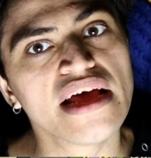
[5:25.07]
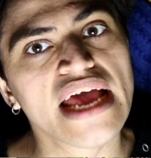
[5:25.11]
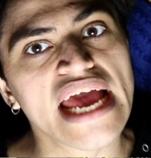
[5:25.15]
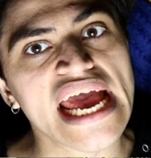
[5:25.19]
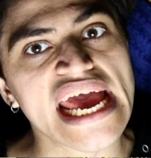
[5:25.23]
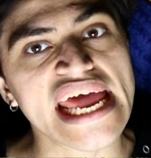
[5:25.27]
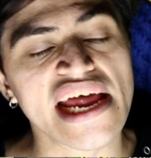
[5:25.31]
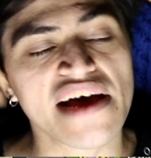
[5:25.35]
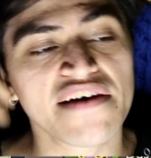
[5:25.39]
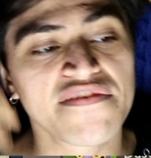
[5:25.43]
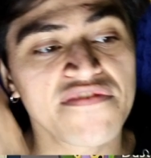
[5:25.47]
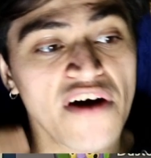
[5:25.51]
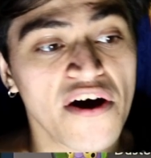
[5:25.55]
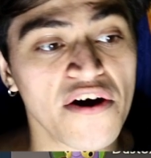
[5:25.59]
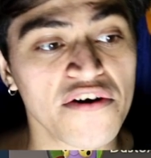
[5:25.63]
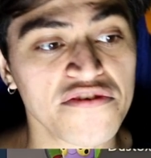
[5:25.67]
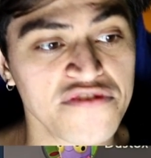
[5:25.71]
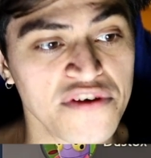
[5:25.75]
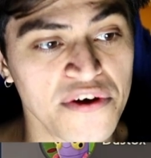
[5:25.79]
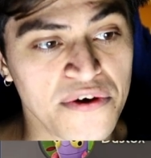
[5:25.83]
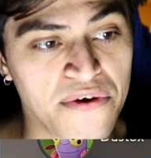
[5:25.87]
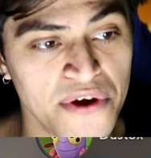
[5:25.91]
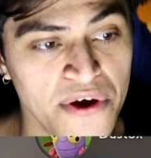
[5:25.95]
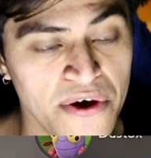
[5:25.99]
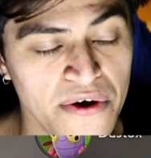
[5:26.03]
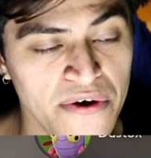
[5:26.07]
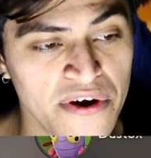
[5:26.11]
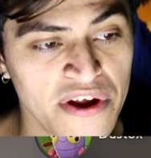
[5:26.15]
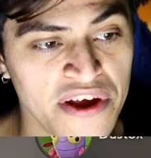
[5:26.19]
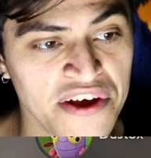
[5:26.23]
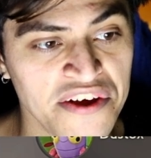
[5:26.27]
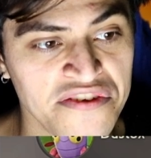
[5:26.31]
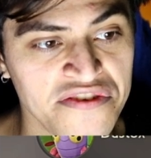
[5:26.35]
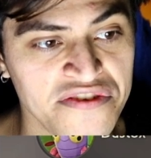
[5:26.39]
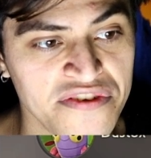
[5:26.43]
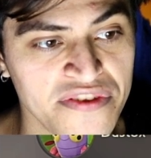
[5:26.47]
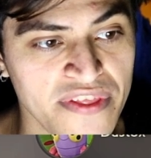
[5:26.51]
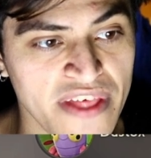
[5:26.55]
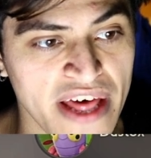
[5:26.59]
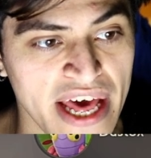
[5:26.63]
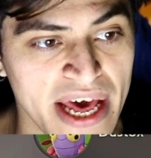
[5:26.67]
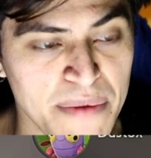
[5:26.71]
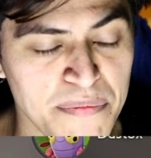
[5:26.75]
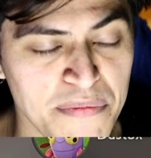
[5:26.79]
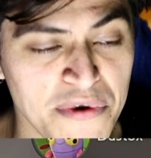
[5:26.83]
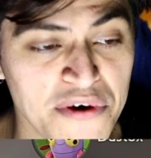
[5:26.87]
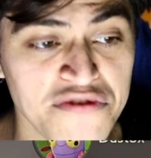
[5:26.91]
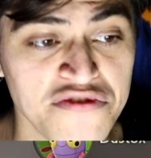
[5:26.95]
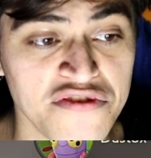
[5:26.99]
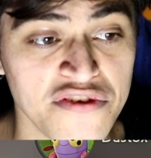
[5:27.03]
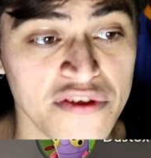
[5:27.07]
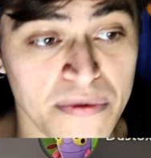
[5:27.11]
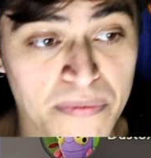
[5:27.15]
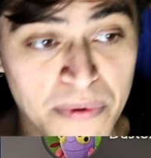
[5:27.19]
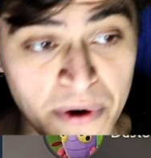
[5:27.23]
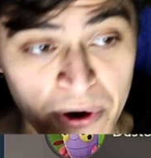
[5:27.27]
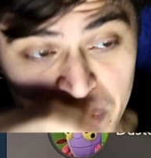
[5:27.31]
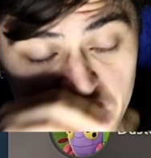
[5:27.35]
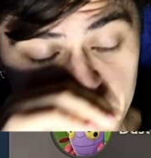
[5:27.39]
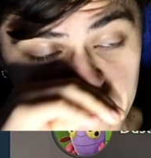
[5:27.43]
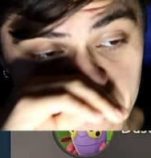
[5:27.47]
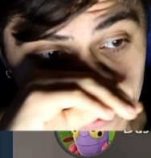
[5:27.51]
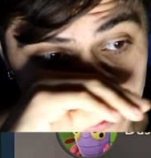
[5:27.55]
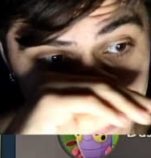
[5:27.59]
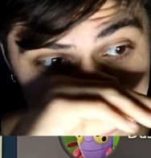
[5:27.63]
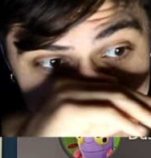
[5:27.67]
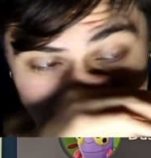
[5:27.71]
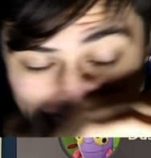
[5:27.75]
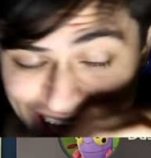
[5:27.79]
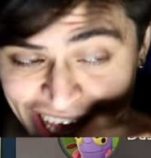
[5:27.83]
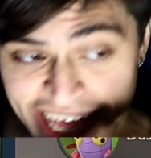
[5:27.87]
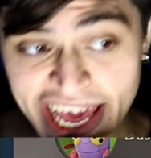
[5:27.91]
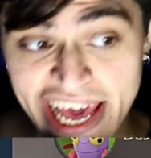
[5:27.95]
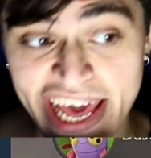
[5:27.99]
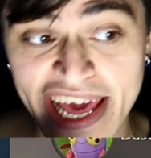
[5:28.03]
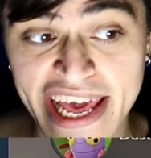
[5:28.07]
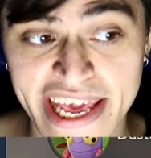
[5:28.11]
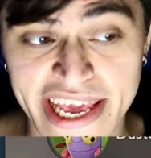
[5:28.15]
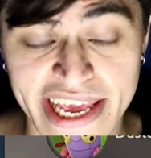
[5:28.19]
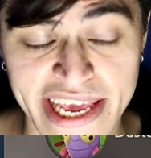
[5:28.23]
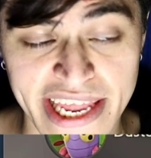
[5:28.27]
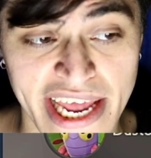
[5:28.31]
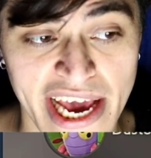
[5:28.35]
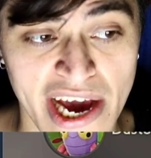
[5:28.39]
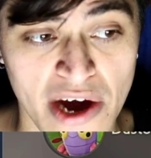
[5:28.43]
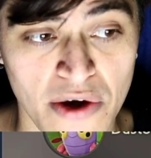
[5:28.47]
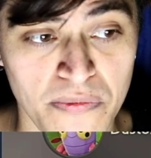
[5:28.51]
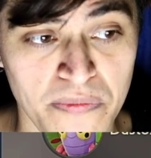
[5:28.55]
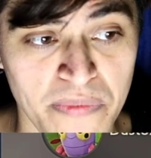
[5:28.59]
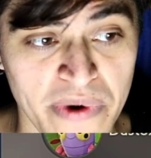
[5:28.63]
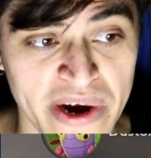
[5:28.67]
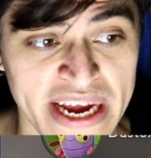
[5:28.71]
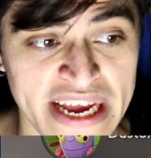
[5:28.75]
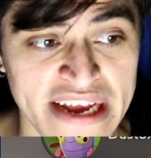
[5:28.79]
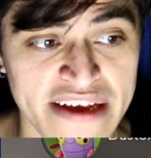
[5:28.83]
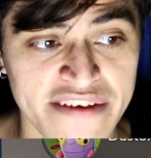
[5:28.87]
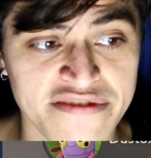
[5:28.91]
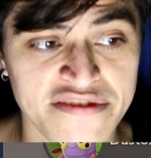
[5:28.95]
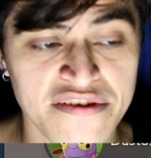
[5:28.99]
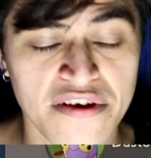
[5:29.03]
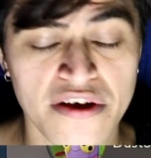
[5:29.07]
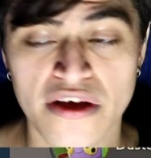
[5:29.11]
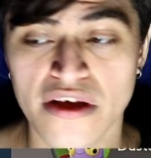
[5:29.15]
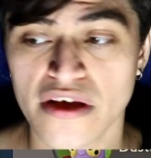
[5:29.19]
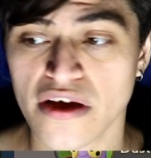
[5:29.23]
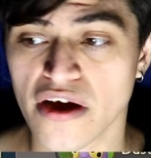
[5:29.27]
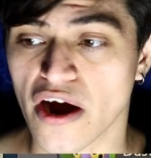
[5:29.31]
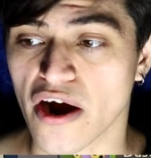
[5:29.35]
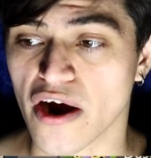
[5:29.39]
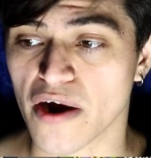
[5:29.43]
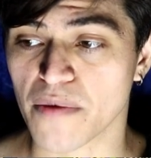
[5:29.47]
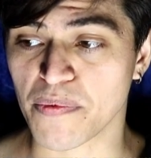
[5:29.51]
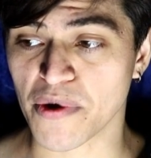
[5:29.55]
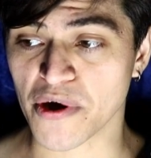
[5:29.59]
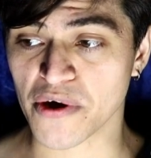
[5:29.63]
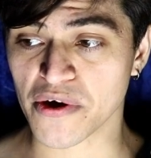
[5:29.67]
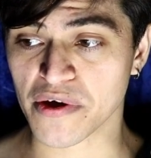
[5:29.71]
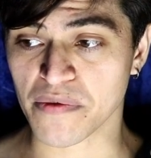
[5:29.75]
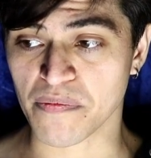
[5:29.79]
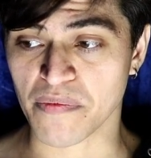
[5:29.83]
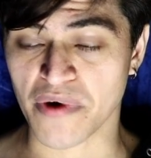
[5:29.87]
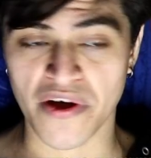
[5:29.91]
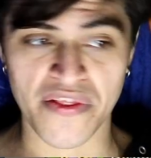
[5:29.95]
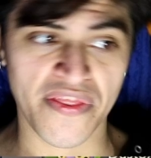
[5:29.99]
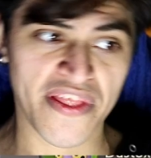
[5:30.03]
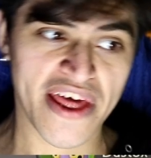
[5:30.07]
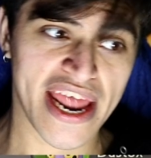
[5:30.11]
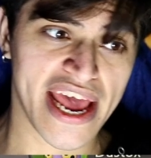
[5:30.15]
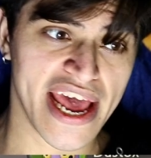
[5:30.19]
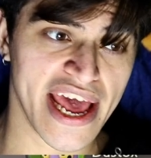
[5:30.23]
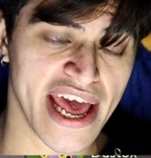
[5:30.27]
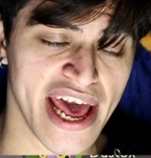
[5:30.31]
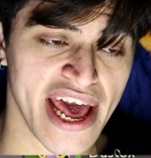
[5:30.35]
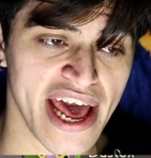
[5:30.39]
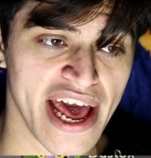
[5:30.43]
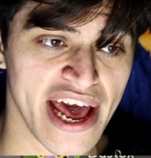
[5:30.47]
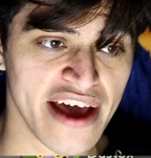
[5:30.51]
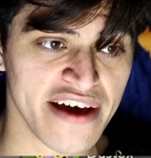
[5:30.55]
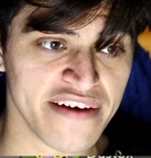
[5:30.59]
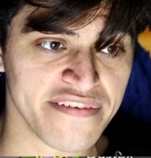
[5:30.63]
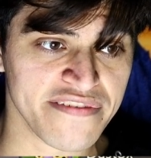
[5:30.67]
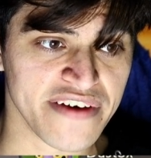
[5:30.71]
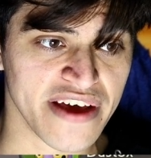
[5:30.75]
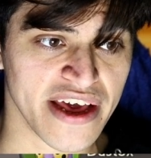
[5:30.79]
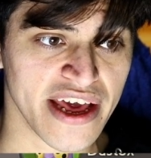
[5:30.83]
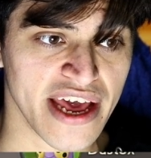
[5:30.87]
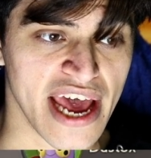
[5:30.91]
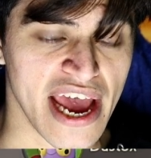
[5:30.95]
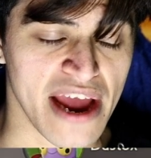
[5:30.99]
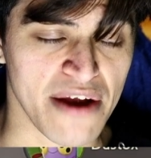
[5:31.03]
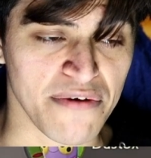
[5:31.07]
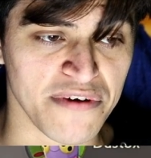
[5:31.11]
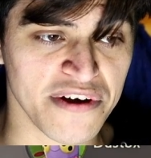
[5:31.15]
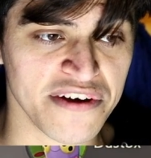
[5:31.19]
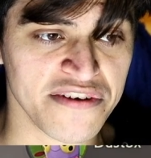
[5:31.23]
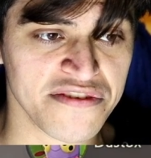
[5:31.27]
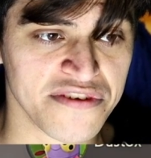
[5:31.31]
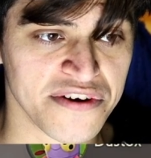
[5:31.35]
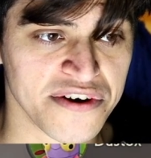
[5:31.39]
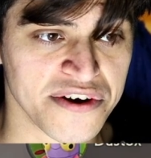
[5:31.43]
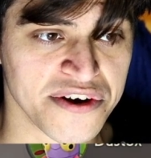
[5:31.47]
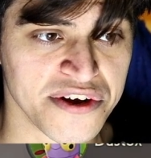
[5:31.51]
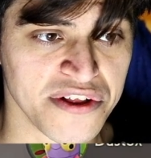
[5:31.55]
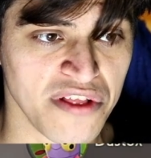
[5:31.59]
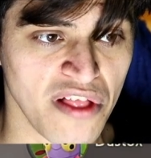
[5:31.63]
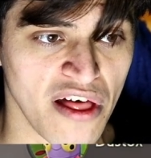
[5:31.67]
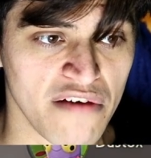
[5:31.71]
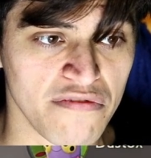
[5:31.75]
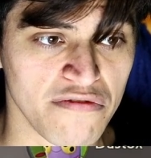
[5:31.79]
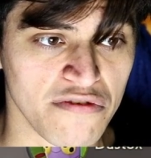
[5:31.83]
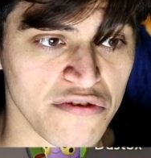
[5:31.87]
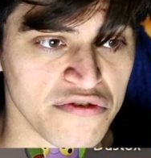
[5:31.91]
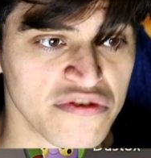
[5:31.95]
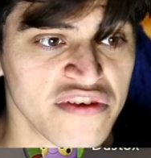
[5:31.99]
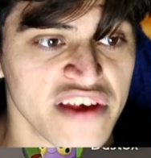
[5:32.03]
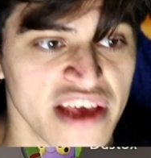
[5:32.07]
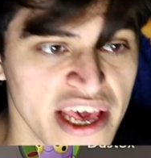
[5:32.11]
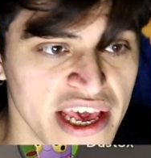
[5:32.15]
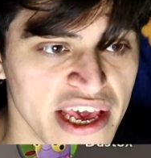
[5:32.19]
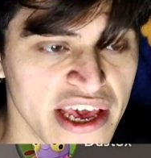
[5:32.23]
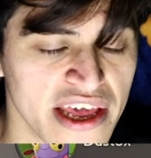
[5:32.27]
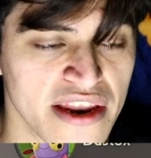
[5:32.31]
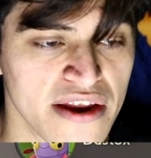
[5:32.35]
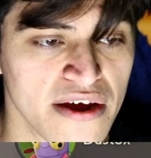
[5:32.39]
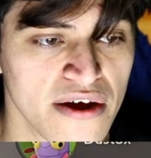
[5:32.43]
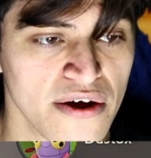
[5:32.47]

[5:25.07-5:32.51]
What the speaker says: And I've also noticed that most of the Pokemon I get in Outbreaks are Pokemon that I have at research level 10